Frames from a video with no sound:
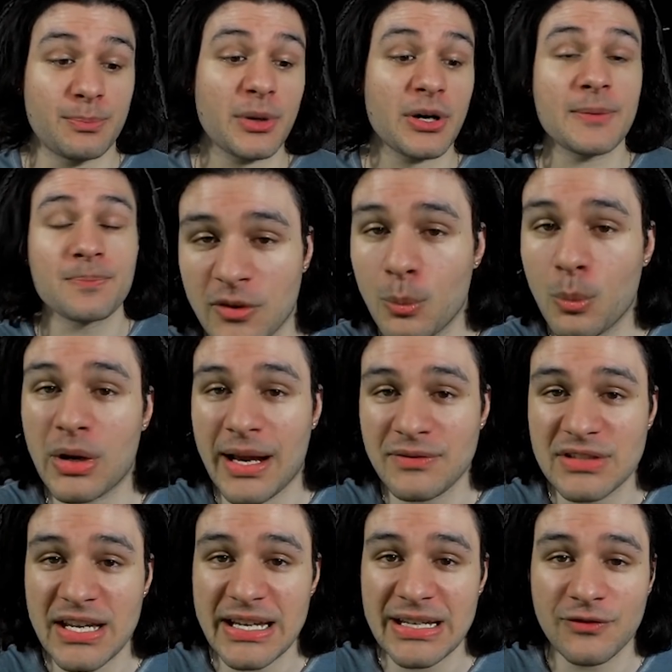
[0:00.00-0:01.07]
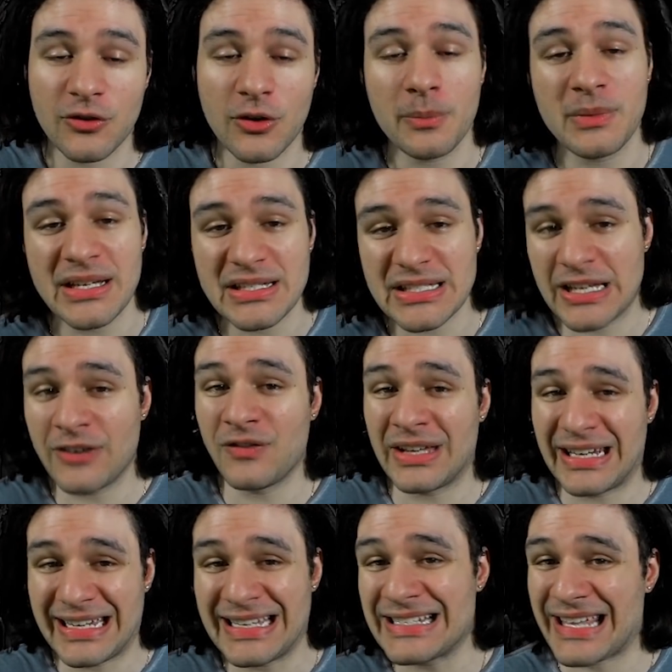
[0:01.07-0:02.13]
But from what I've taken from this, if it
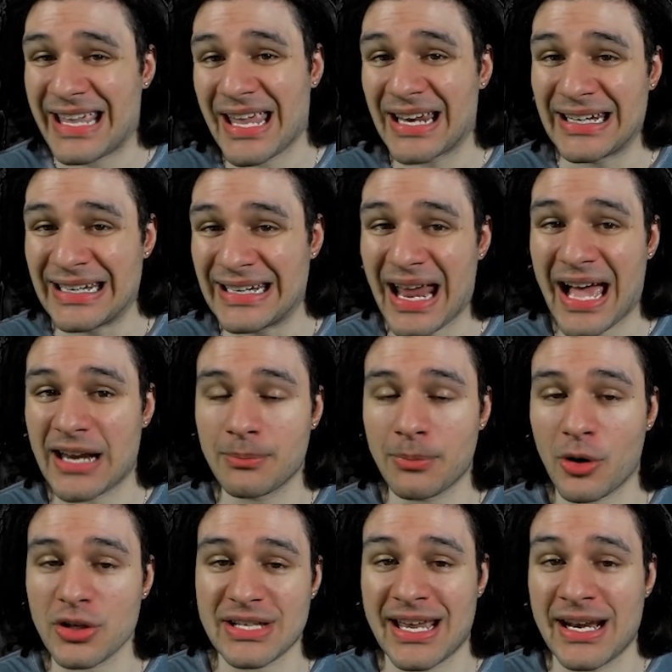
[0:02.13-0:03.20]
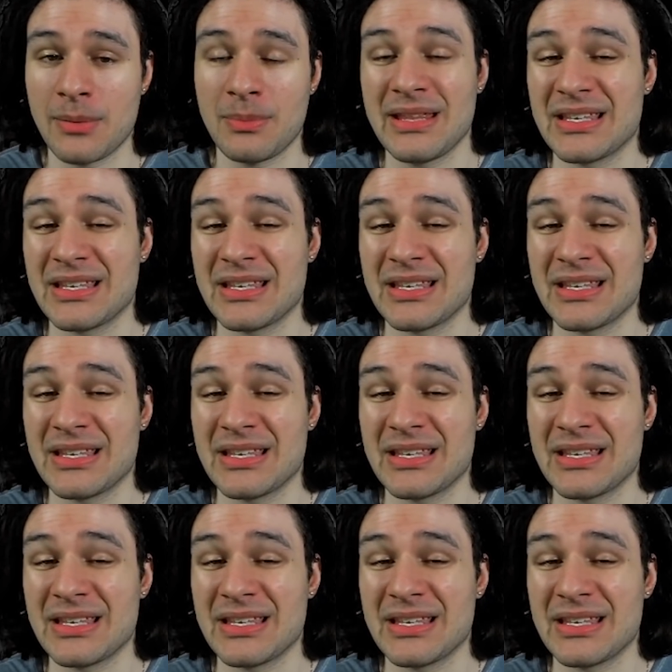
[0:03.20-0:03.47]
is a non-boss enemy,